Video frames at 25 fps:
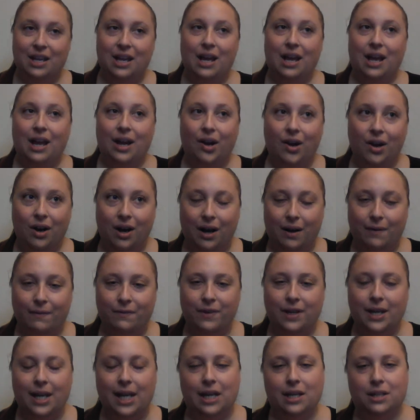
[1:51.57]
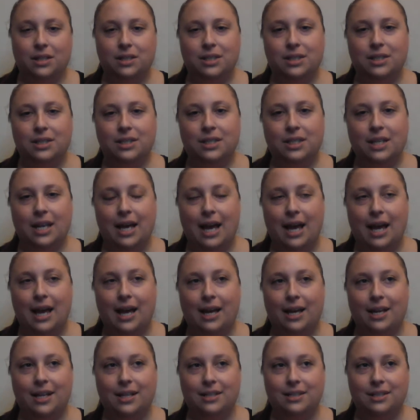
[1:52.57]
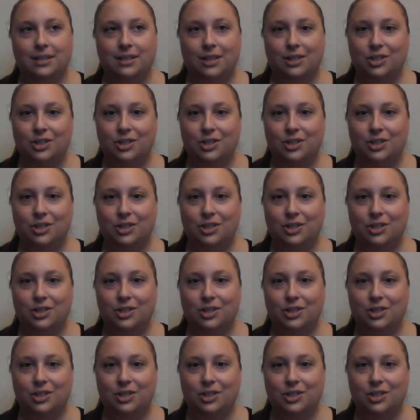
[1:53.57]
and confidants and